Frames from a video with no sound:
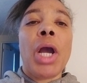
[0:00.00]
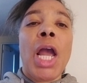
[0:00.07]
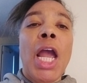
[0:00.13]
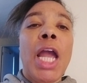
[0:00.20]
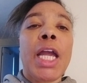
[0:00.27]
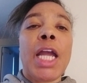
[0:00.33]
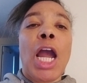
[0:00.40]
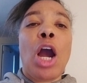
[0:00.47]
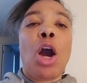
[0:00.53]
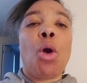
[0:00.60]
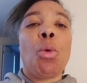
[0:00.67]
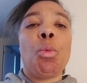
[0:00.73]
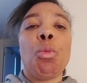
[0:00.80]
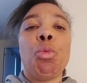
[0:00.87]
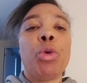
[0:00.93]
hang out
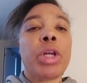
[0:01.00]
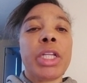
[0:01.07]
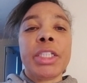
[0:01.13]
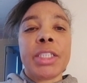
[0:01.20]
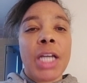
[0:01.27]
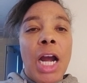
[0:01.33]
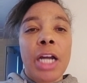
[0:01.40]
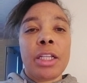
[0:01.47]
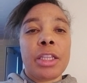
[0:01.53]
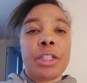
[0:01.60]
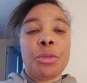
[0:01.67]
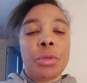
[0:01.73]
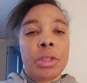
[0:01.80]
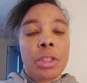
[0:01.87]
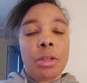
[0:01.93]
really tightly
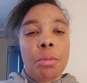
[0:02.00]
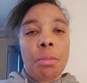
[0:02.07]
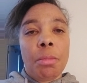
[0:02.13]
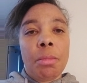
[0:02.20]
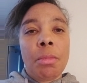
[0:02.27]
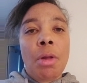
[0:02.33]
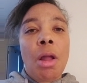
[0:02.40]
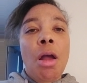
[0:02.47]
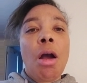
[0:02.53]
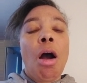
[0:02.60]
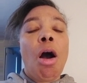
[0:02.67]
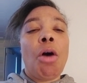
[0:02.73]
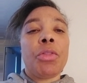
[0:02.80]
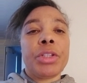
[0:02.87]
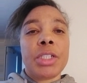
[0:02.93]
with them
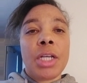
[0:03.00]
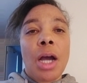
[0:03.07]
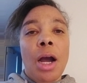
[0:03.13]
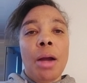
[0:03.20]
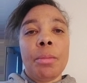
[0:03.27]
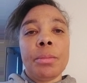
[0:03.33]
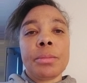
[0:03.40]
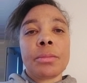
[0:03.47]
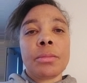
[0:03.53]
all the time.